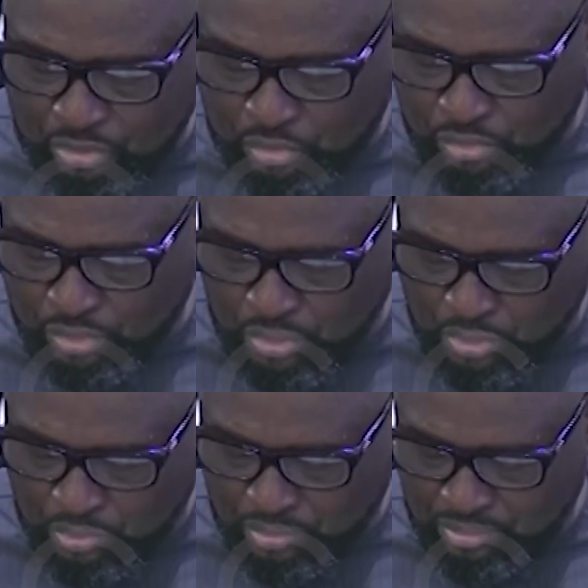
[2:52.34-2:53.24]
to
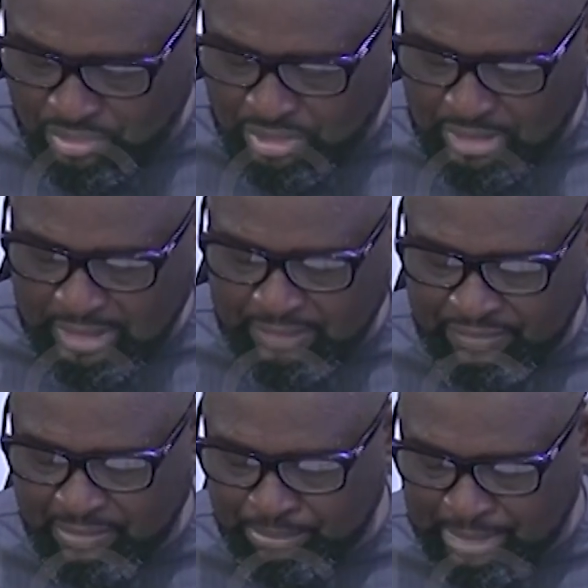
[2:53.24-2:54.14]
know if
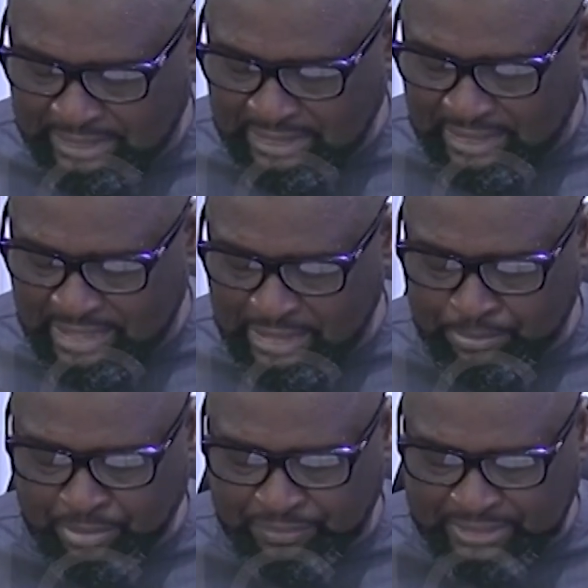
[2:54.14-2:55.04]
they meet the learning
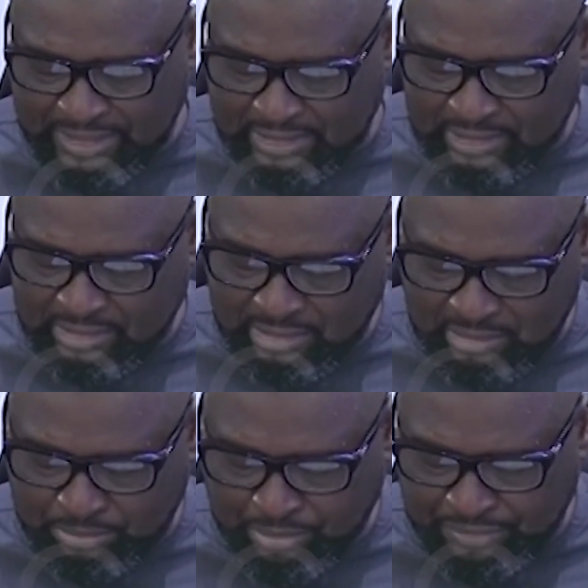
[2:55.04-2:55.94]

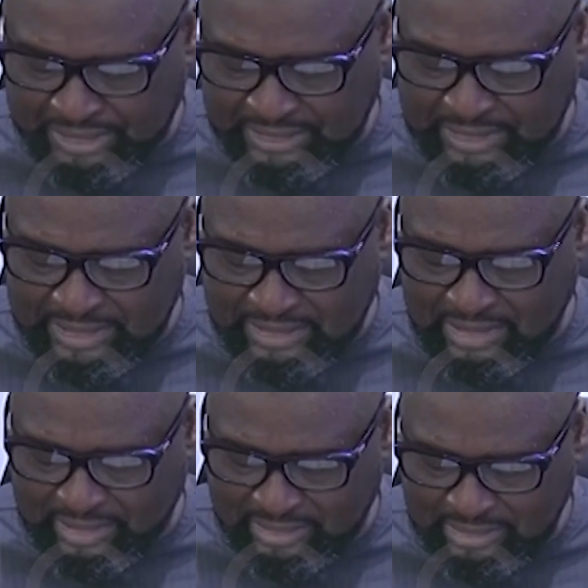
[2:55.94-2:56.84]
proficiency
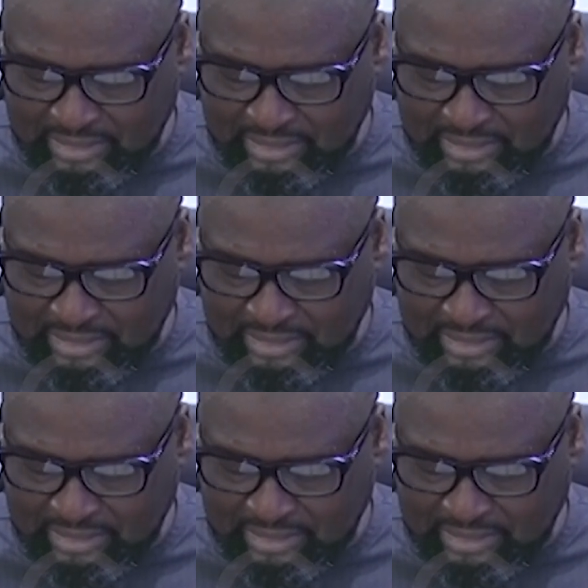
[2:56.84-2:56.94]
deadline.